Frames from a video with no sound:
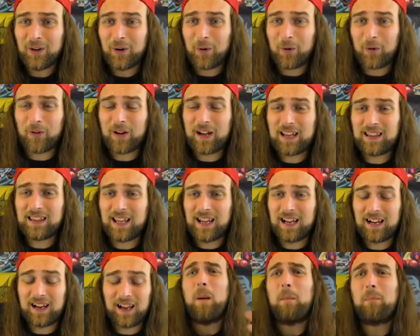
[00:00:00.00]
or
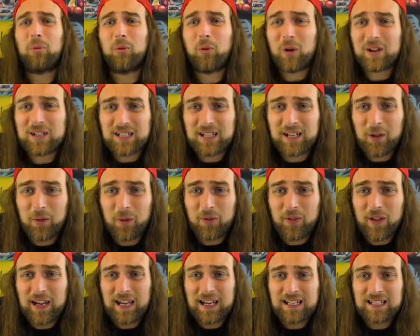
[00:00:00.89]
anything. And plus, another
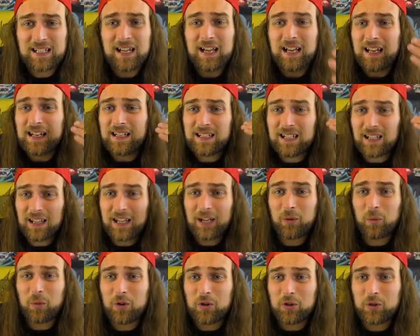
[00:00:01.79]
thing is
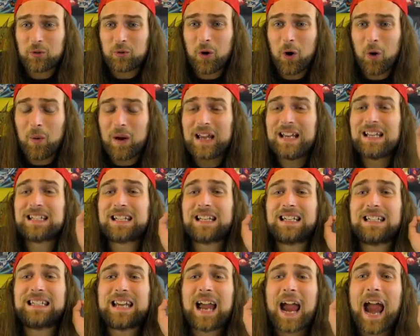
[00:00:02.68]
Delinquent Duo
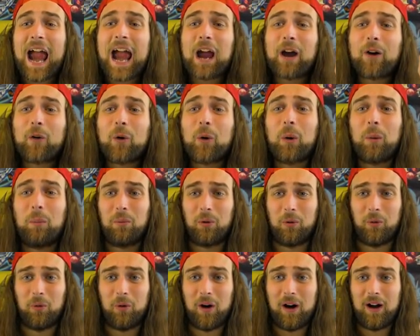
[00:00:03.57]
is
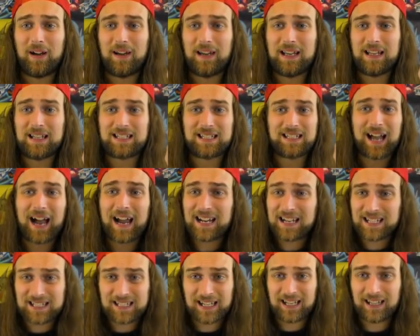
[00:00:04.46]
terrible against
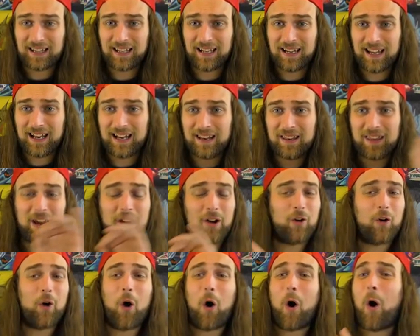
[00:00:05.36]
Night Assailant, and they
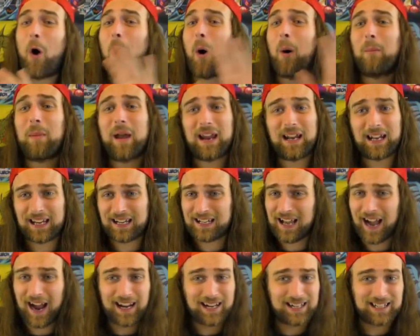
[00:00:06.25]
are all
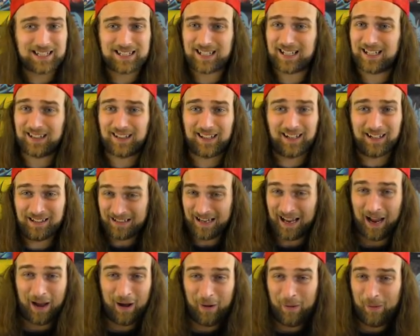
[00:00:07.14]
manning Night Assailant
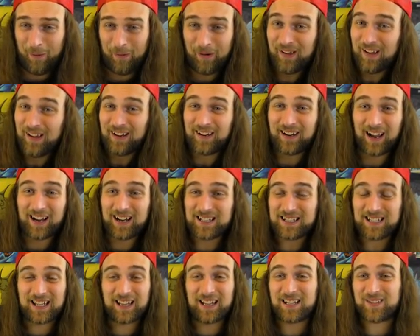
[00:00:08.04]
now. Night
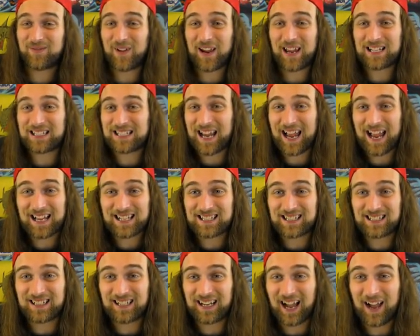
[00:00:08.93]
Assailant's
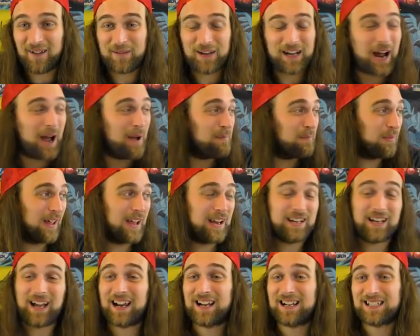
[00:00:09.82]
fantastic. I mean, I'm
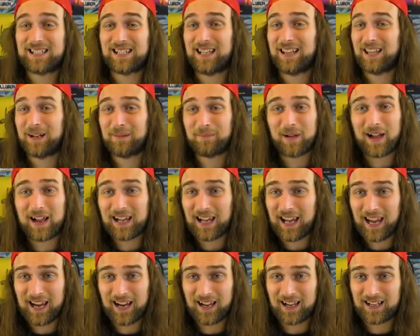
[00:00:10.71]
playing Night Assailant in my
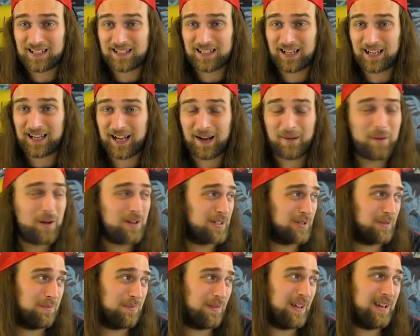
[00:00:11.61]
Chaos deck, and I'm
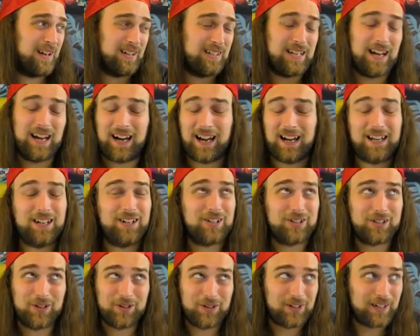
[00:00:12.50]
also playing the tech I need
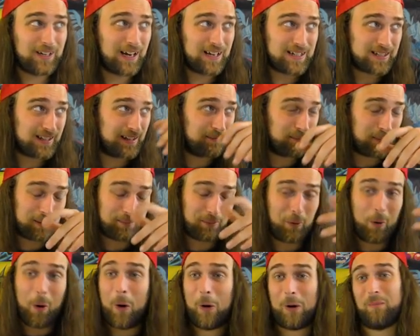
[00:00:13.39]
to show you guys that
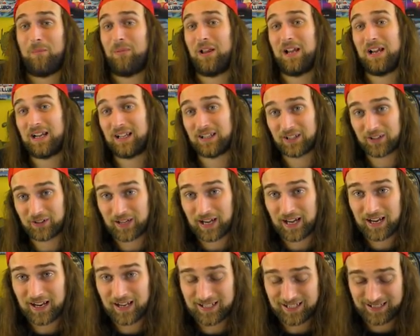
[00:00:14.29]
people aren't playing in their
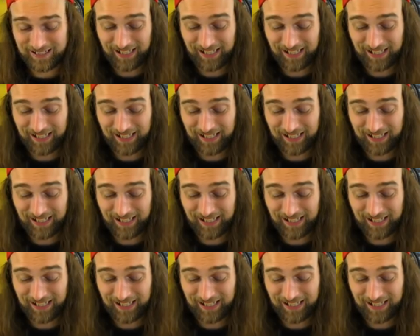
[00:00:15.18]
Chaos